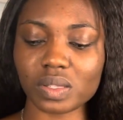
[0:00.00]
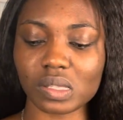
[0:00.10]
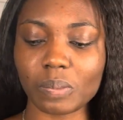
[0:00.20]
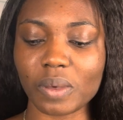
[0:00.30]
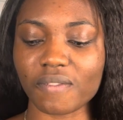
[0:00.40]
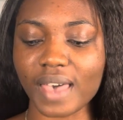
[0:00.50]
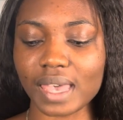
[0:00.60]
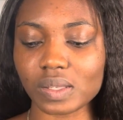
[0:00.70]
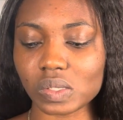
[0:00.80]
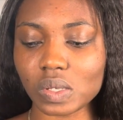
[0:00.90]

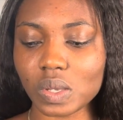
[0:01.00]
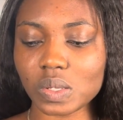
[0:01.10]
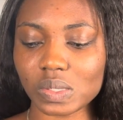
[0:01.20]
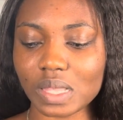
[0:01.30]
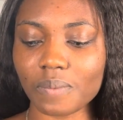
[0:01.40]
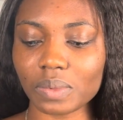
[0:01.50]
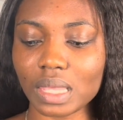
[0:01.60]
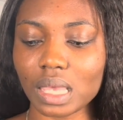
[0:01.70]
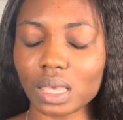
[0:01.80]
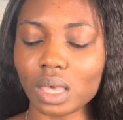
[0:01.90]
supervisor or
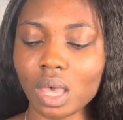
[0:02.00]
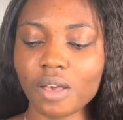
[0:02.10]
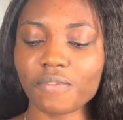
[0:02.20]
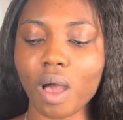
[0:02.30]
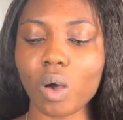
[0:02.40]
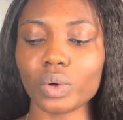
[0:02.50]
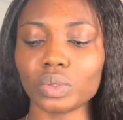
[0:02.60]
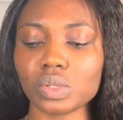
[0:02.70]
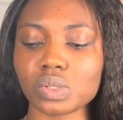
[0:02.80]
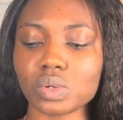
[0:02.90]
something. For
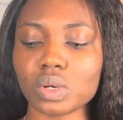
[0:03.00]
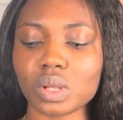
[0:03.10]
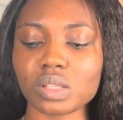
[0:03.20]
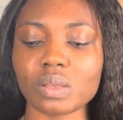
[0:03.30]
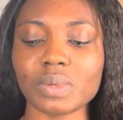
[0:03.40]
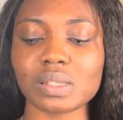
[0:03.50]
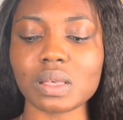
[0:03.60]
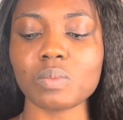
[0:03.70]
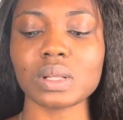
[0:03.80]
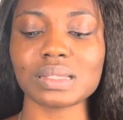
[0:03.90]
others, you could also be
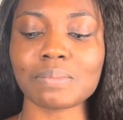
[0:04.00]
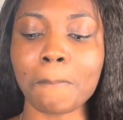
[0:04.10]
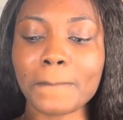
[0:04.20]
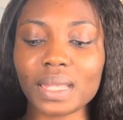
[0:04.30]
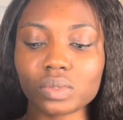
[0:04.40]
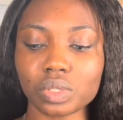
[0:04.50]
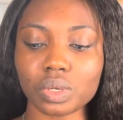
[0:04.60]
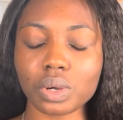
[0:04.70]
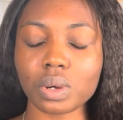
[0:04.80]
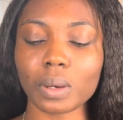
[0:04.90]
someone's
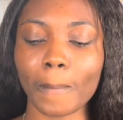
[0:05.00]
mentor.